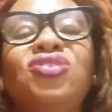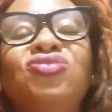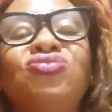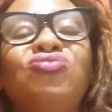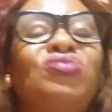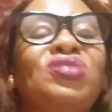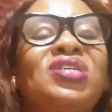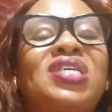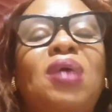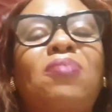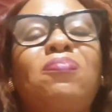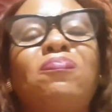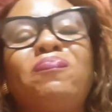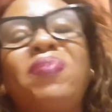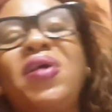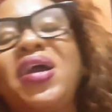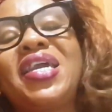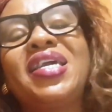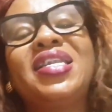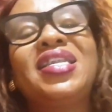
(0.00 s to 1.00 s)
so you can
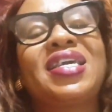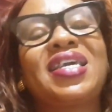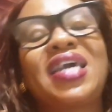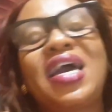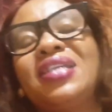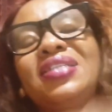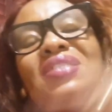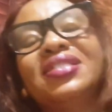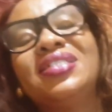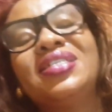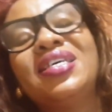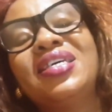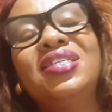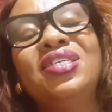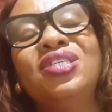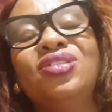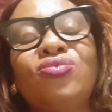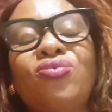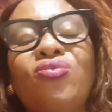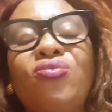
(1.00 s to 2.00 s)
park any car and send
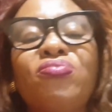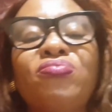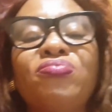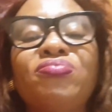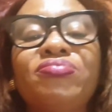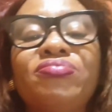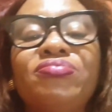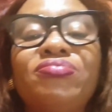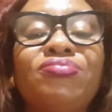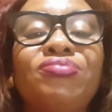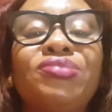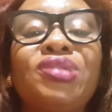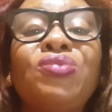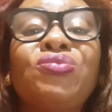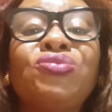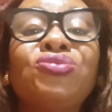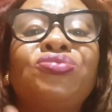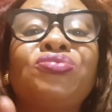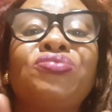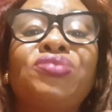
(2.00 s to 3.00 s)
it home. That
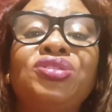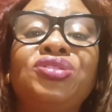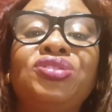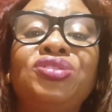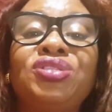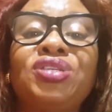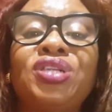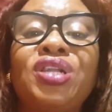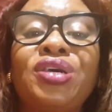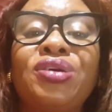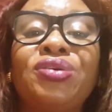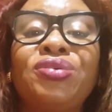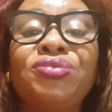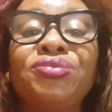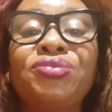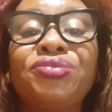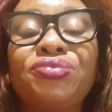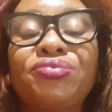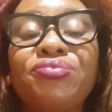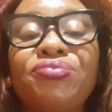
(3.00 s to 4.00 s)
was the orientation I
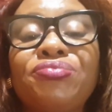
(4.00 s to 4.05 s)
got.